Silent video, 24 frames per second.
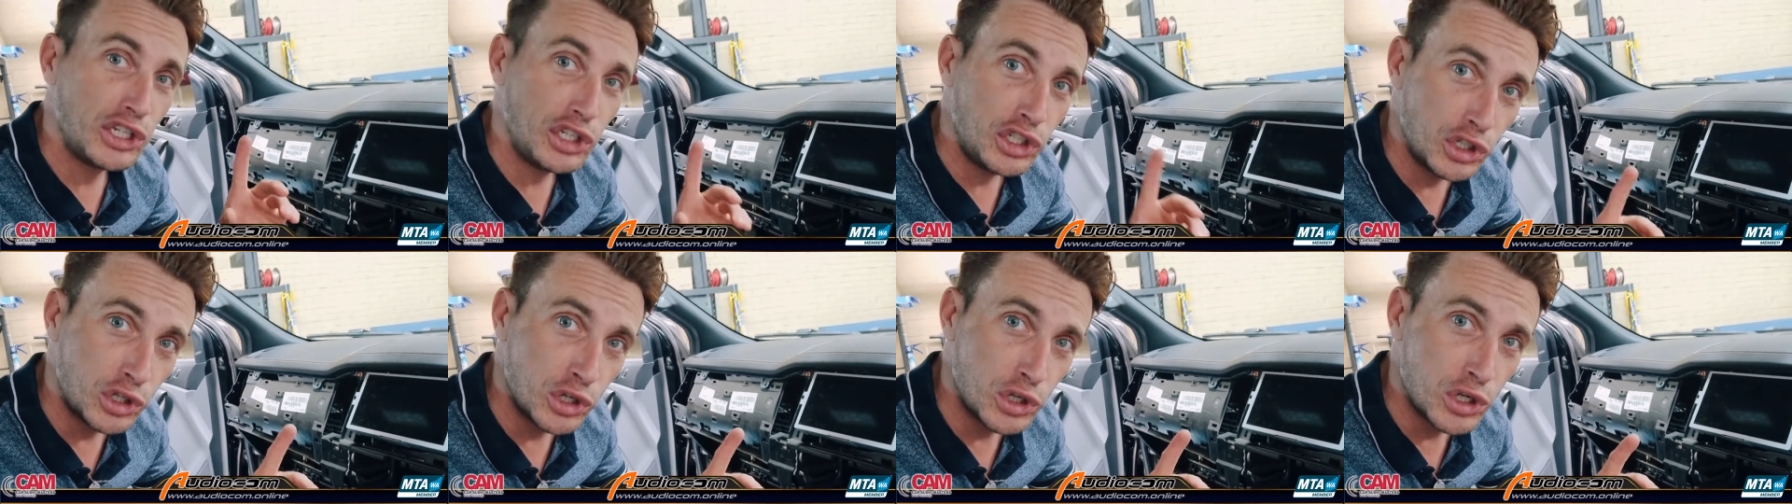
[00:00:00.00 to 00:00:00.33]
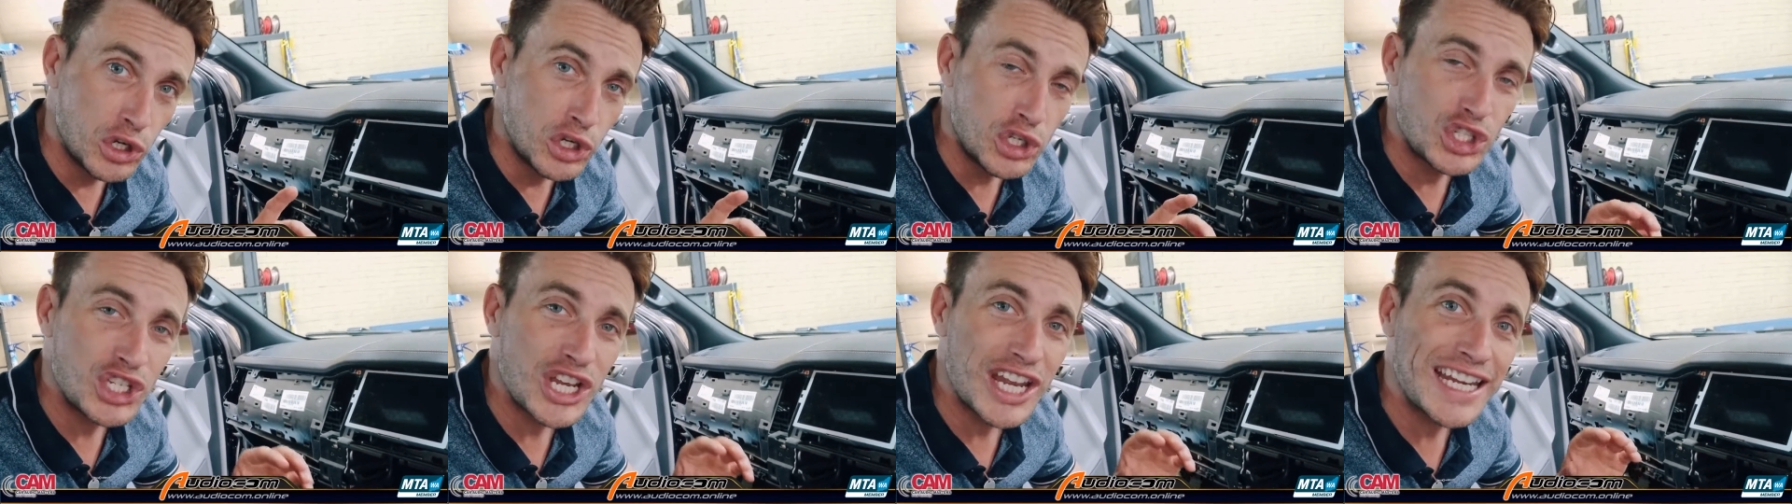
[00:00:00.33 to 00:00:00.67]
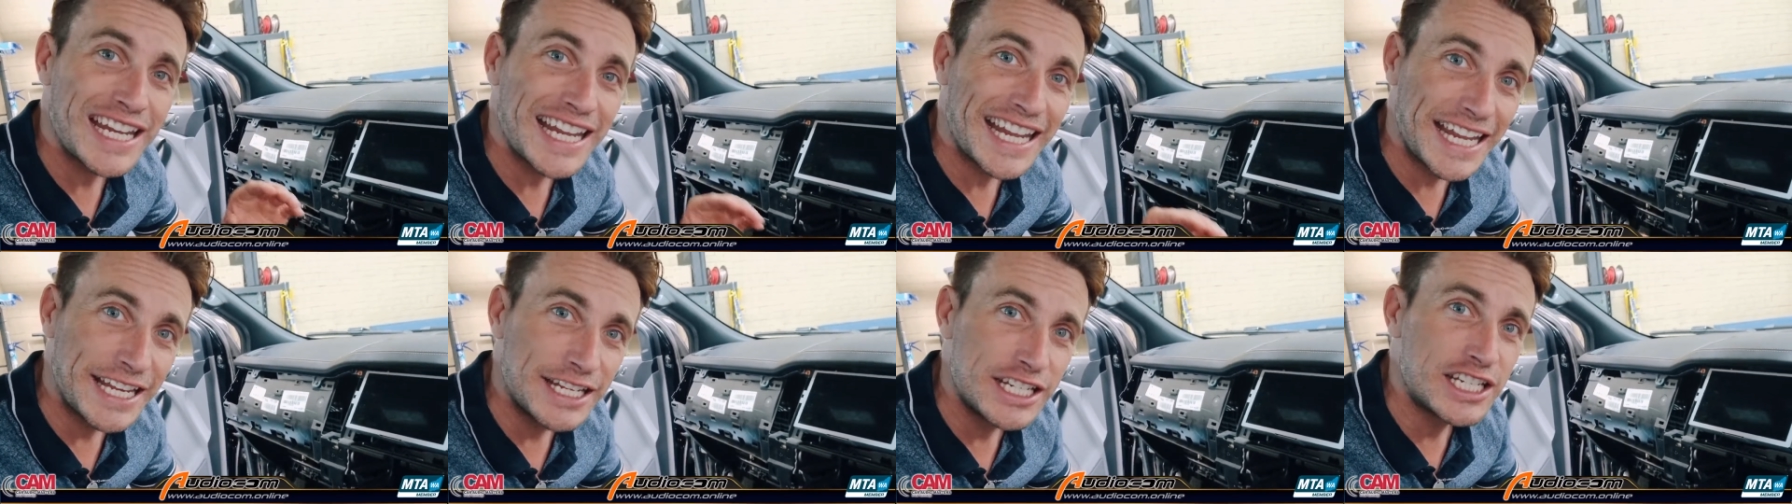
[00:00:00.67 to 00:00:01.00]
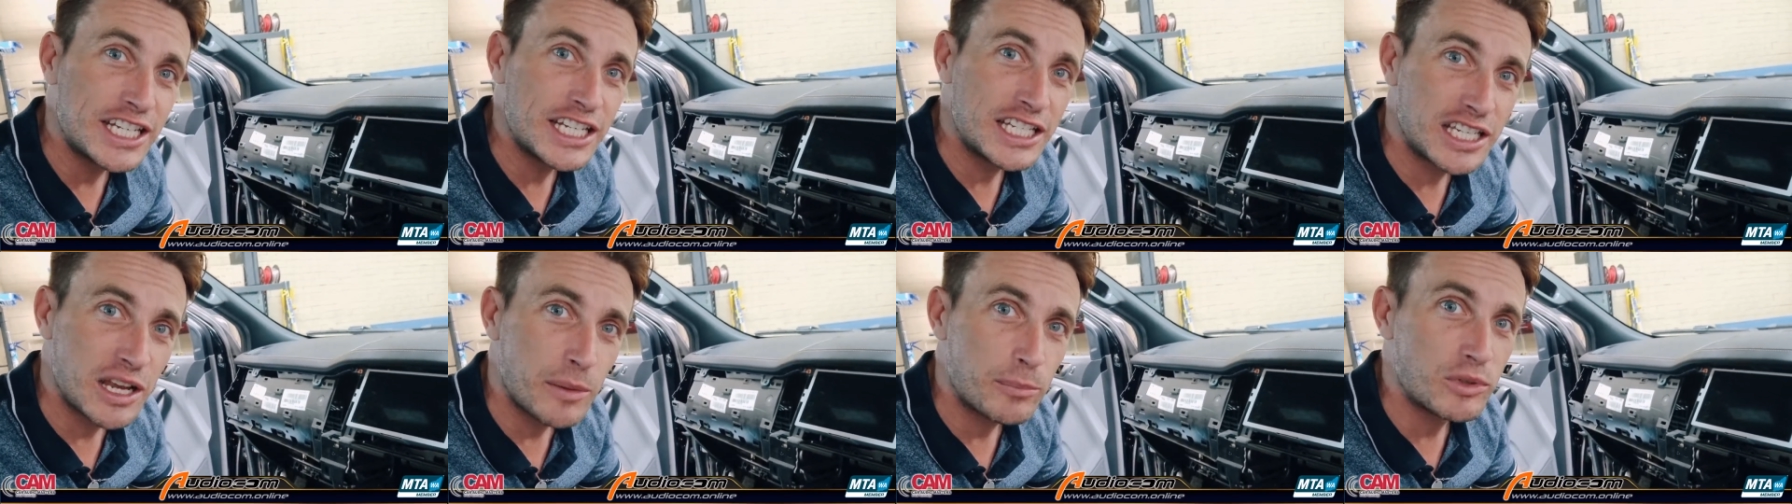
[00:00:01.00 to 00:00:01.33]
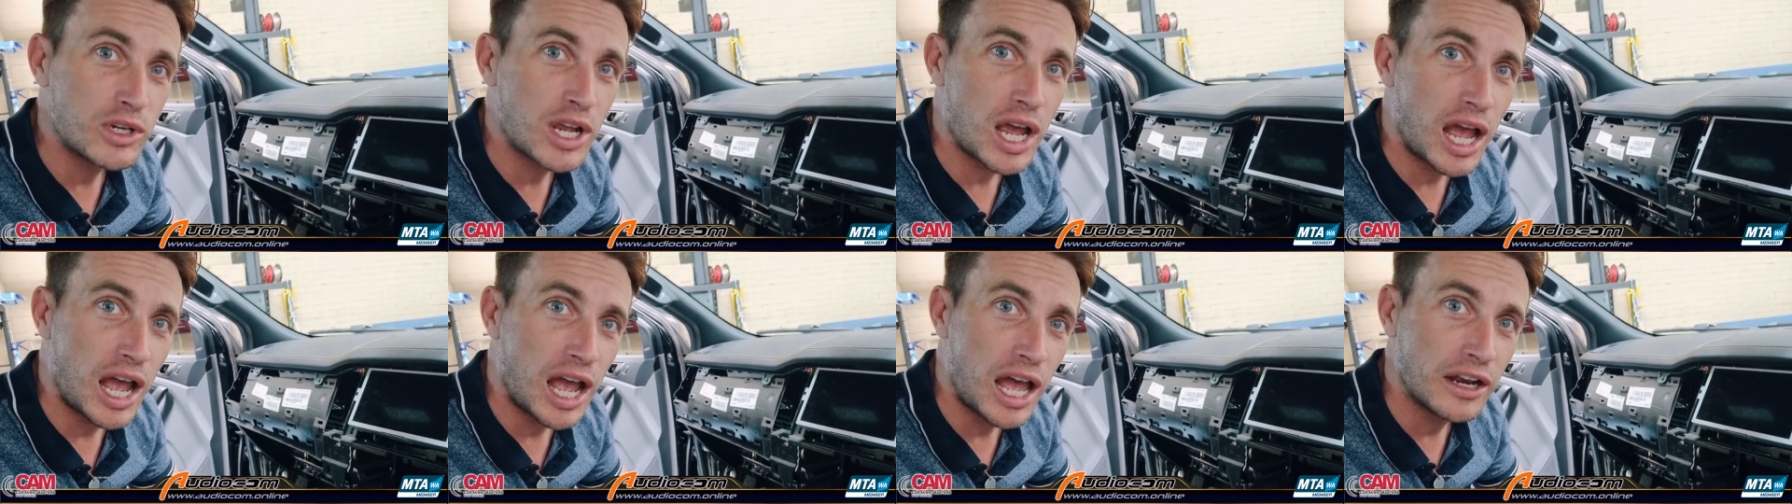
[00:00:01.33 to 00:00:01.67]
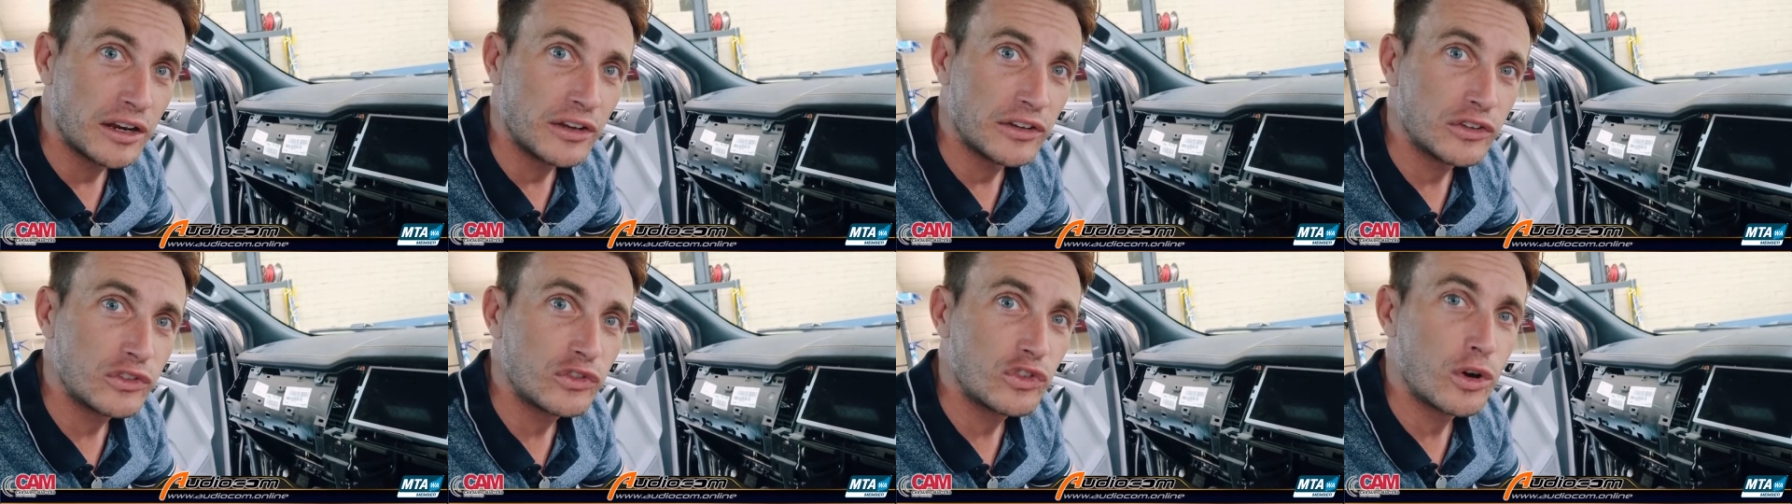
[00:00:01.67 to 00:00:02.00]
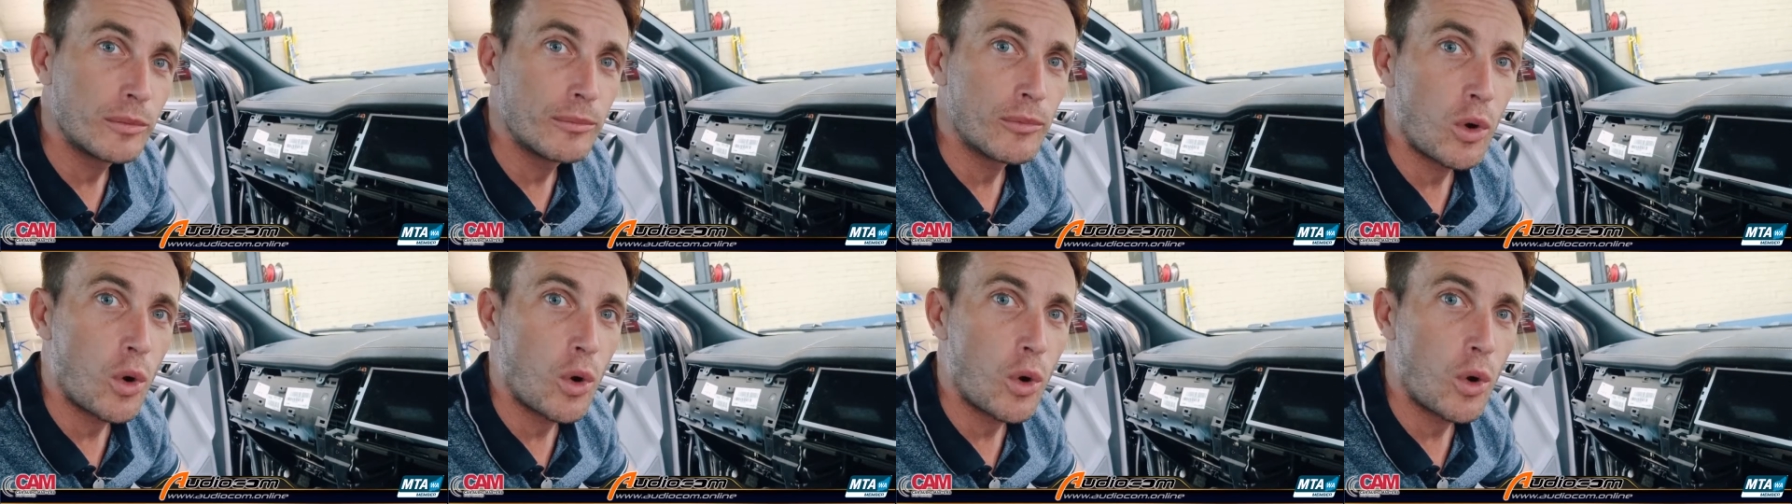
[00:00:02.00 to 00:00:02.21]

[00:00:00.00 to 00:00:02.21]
Use an Interceptor harness from